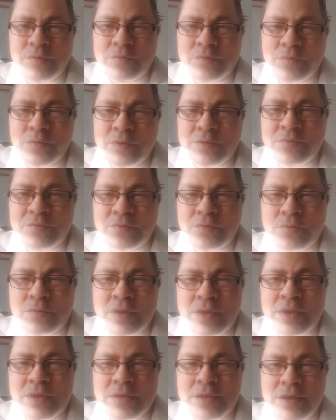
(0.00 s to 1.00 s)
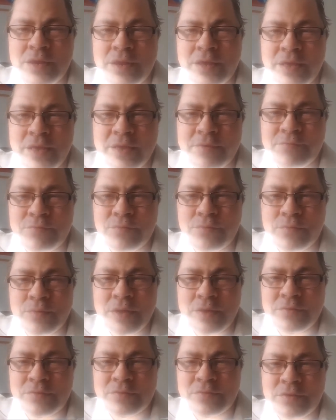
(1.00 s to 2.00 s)
So it's okay that I have to
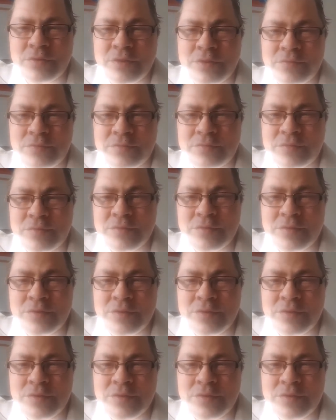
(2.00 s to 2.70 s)
answer this